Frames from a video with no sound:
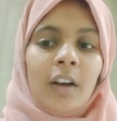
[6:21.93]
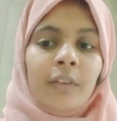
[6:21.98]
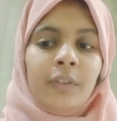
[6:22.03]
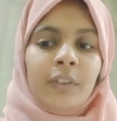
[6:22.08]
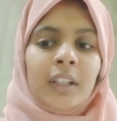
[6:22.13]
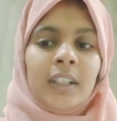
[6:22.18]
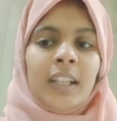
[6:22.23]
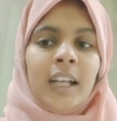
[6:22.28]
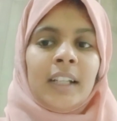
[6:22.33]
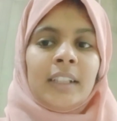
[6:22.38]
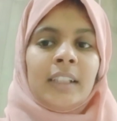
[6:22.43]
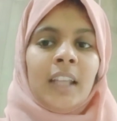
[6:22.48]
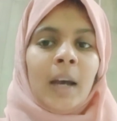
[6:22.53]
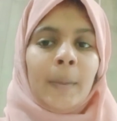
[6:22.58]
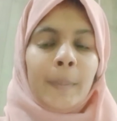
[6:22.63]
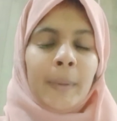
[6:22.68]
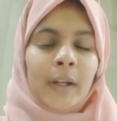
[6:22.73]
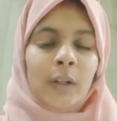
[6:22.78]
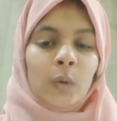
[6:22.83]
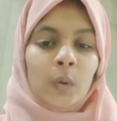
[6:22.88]
After that, the
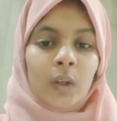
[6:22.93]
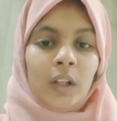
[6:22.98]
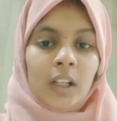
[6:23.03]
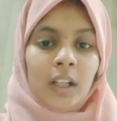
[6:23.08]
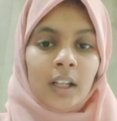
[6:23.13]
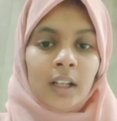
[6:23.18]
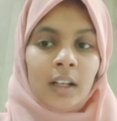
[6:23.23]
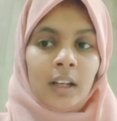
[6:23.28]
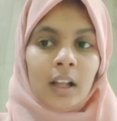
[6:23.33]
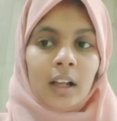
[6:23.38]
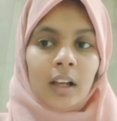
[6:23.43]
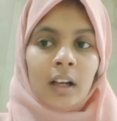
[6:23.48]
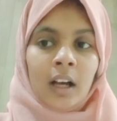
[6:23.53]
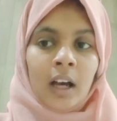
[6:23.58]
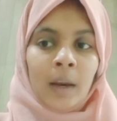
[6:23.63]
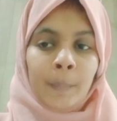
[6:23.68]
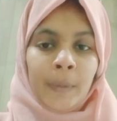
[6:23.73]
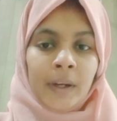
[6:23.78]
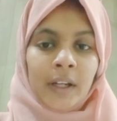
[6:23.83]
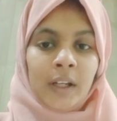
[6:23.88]

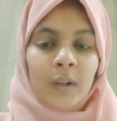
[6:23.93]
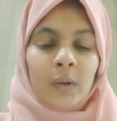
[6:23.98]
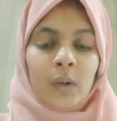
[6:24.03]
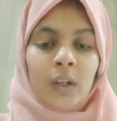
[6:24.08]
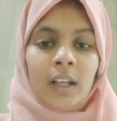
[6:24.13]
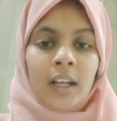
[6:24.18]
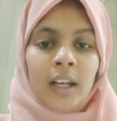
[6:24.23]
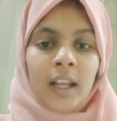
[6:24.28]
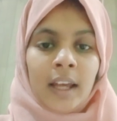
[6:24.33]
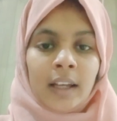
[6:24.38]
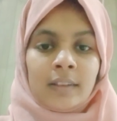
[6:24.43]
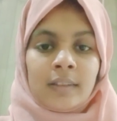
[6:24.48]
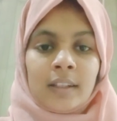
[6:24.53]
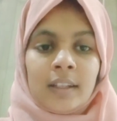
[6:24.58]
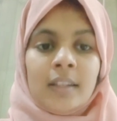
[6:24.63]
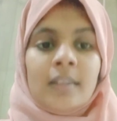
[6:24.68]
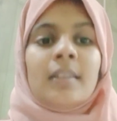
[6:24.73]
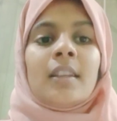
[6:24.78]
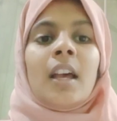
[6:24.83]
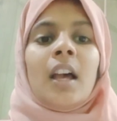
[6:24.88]
appendicular
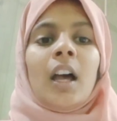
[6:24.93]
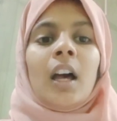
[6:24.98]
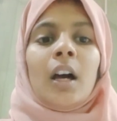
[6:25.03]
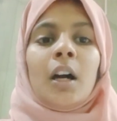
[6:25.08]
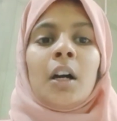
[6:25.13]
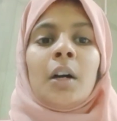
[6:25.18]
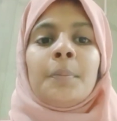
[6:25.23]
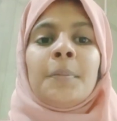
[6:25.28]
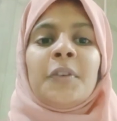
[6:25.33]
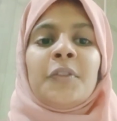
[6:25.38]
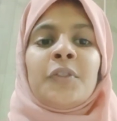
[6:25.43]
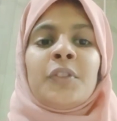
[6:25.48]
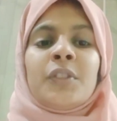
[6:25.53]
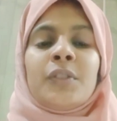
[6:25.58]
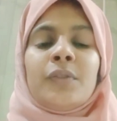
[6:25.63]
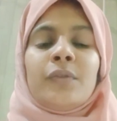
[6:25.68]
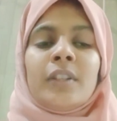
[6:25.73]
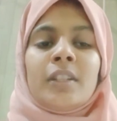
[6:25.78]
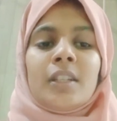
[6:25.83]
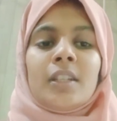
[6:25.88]
axis,
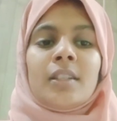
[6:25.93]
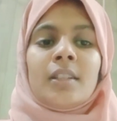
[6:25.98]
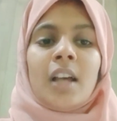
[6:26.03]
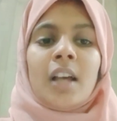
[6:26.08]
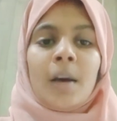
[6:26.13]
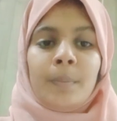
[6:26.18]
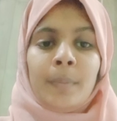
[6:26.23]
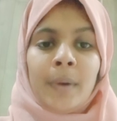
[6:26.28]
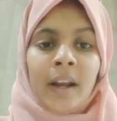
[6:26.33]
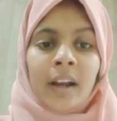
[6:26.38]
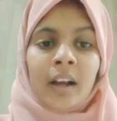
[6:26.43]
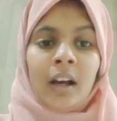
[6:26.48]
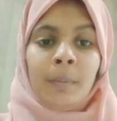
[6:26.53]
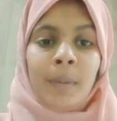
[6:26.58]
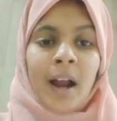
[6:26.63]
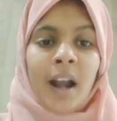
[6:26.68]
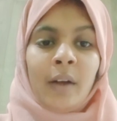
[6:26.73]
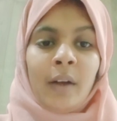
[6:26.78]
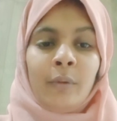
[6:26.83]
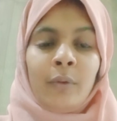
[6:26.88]
which is
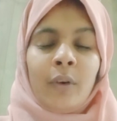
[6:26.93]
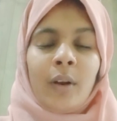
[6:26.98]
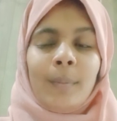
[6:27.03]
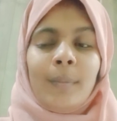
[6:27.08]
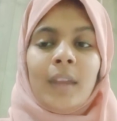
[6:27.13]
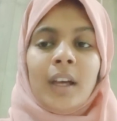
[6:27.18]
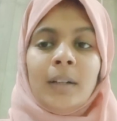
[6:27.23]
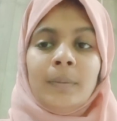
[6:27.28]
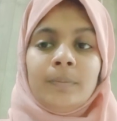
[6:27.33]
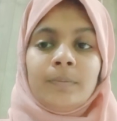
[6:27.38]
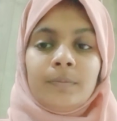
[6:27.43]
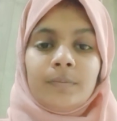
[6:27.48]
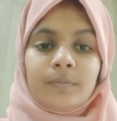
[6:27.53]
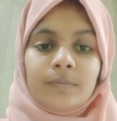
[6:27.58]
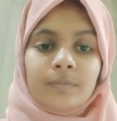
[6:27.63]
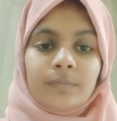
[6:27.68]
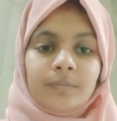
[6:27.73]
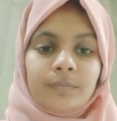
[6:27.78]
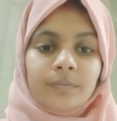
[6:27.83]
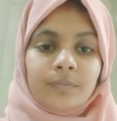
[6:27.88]
apart from the
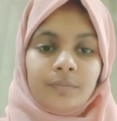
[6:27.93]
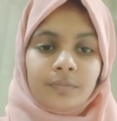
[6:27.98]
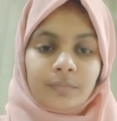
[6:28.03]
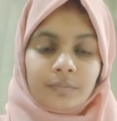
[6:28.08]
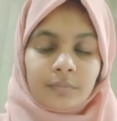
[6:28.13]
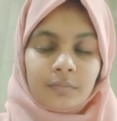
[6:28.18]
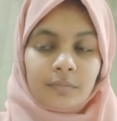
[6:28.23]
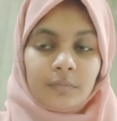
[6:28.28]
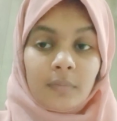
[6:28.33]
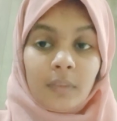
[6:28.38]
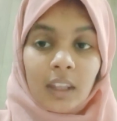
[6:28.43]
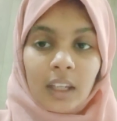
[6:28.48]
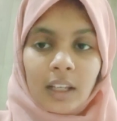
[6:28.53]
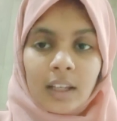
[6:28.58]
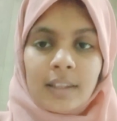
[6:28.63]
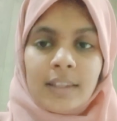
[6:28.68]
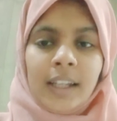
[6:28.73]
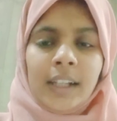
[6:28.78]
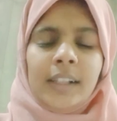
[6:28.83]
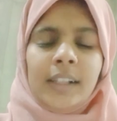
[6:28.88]

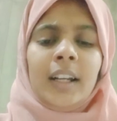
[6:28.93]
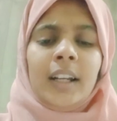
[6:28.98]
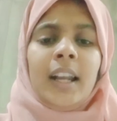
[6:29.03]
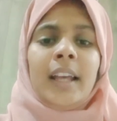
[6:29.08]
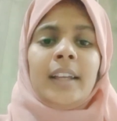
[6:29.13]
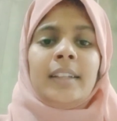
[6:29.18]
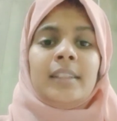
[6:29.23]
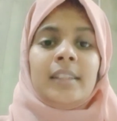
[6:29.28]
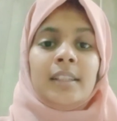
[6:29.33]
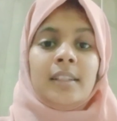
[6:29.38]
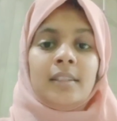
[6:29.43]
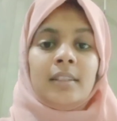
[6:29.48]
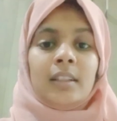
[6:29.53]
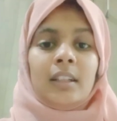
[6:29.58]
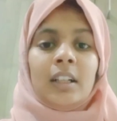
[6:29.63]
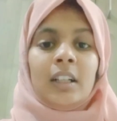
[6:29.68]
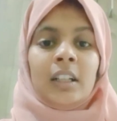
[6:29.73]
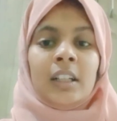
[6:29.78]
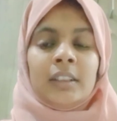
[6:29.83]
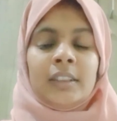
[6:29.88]
central axis,
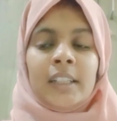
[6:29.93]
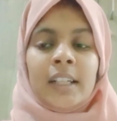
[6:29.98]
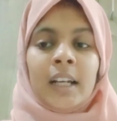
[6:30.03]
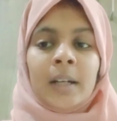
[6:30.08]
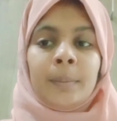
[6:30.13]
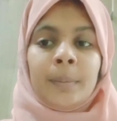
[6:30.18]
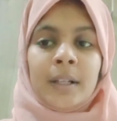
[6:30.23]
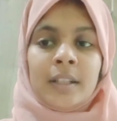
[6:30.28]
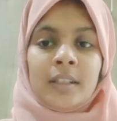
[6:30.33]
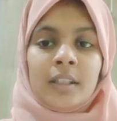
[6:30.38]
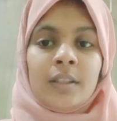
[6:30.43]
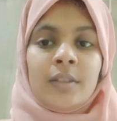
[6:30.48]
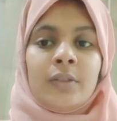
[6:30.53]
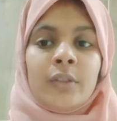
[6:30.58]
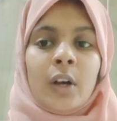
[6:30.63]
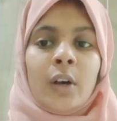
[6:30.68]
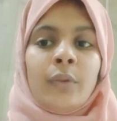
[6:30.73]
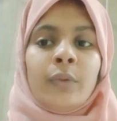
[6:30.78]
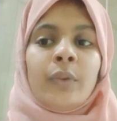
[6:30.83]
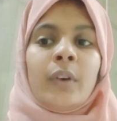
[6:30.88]
there are
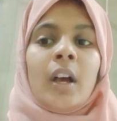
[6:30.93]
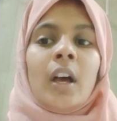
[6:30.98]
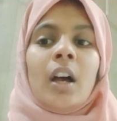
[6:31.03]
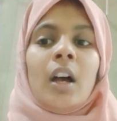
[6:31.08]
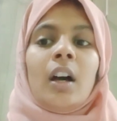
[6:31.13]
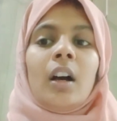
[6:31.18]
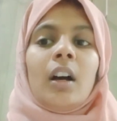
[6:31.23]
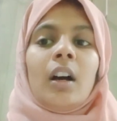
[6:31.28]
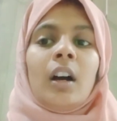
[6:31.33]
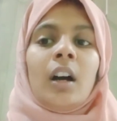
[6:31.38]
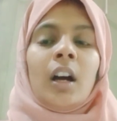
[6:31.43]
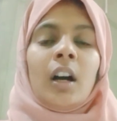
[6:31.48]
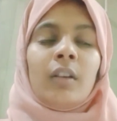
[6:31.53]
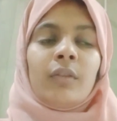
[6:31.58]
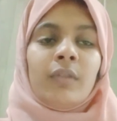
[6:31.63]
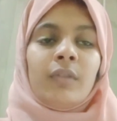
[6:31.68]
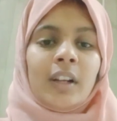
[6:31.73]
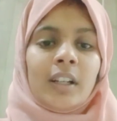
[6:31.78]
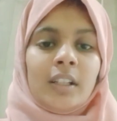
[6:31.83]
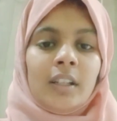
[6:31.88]
presence of
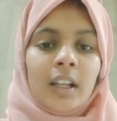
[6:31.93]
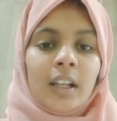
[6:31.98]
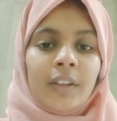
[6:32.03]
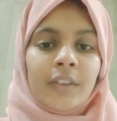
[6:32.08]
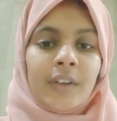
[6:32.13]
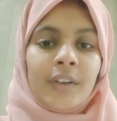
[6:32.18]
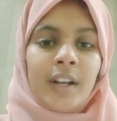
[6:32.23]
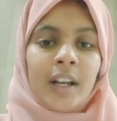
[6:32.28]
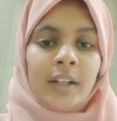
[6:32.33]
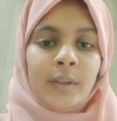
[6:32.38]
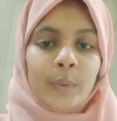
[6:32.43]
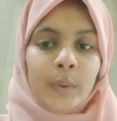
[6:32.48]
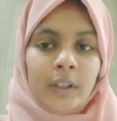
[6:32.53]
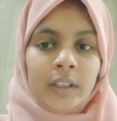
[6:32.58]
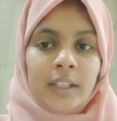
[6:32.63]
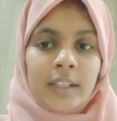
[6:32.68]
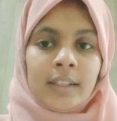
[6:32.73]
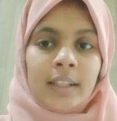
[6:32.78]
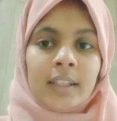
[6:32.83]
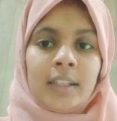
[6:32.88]

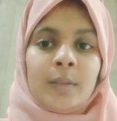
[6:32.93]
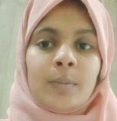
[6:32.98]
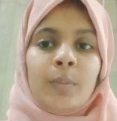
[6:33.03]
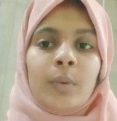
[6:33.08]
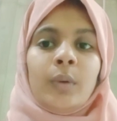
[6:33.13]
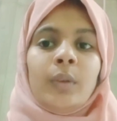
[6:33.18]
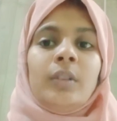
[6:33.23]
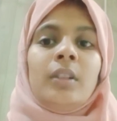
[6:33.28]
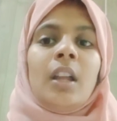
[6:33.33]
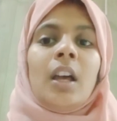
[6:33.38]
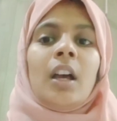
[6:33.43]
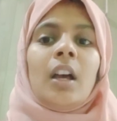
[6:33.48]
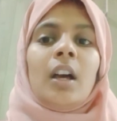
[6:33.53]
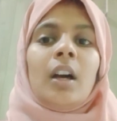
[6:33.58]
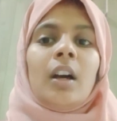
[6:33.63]
126 bone,